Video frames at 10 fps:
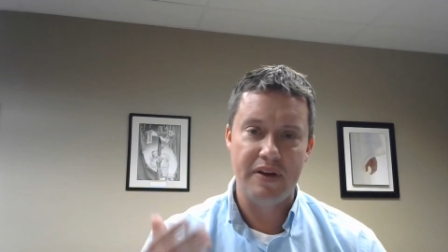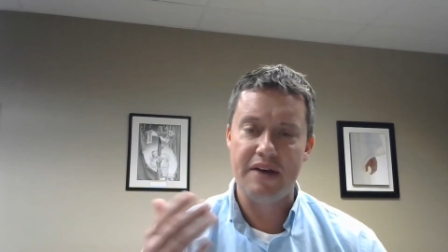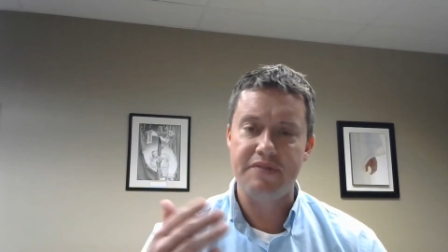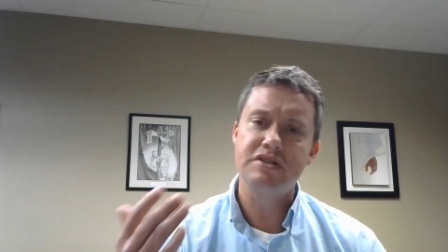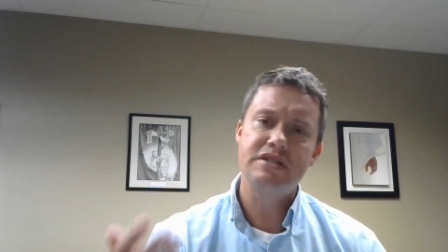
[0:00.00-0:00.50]
And
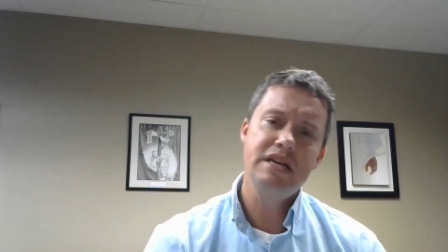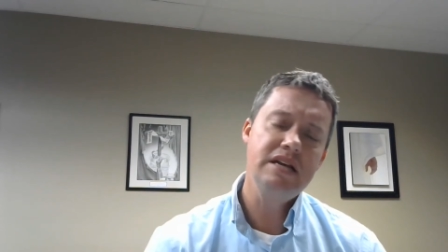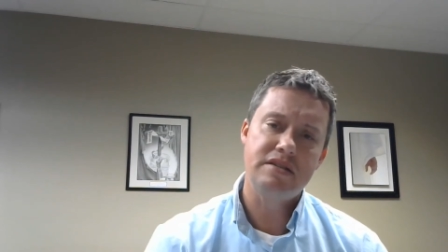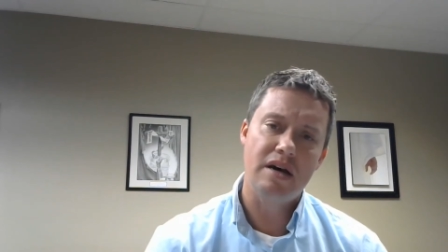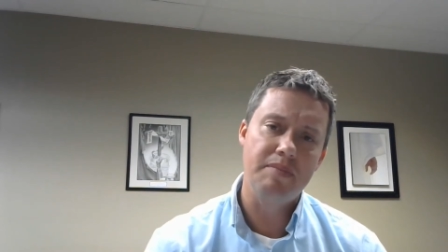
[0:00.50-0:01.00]
after
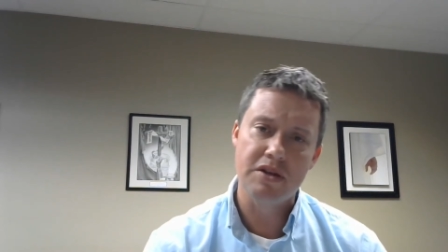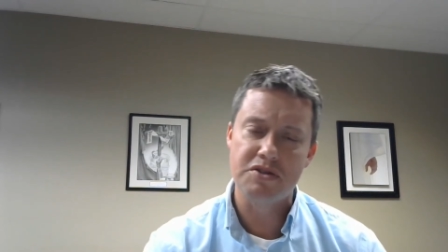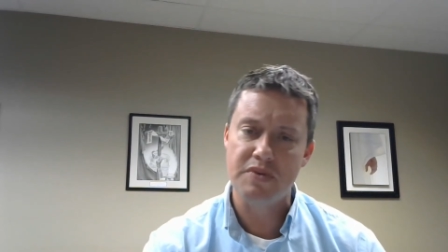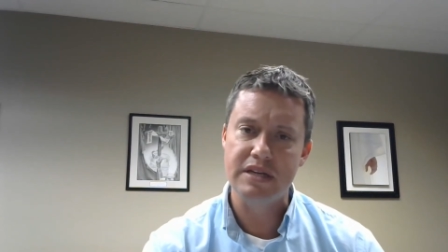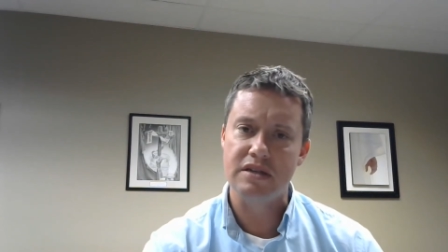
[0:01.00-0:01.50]
seeing some of
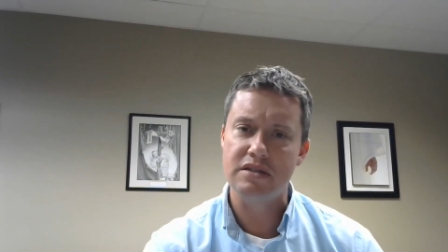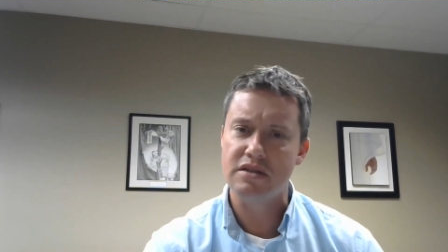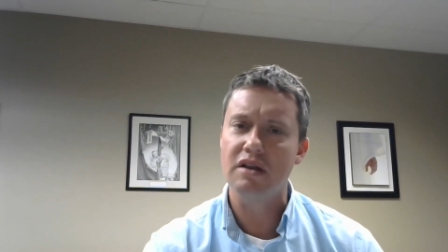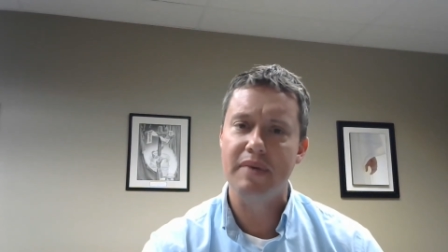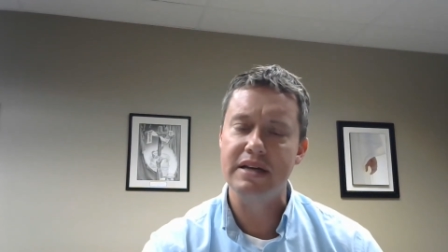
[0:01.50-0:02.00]
those reasons, it
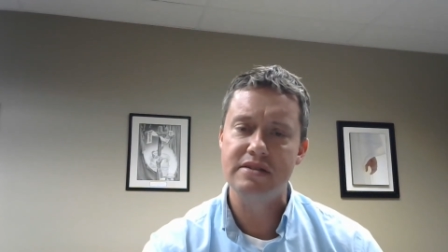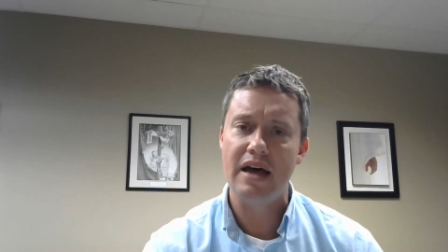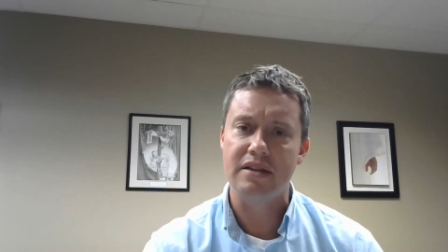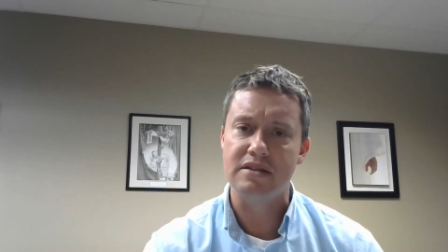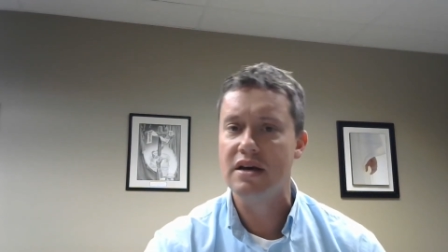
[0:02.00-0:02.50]
started to make
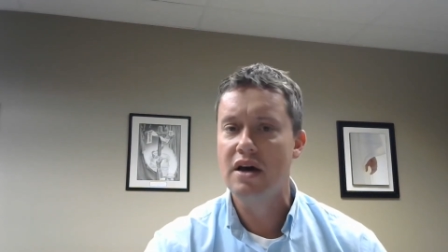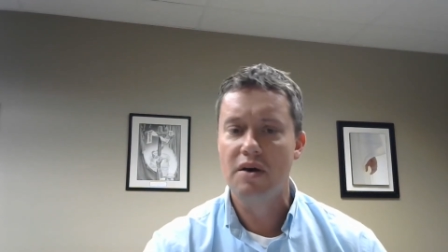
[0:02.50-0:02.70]
sense.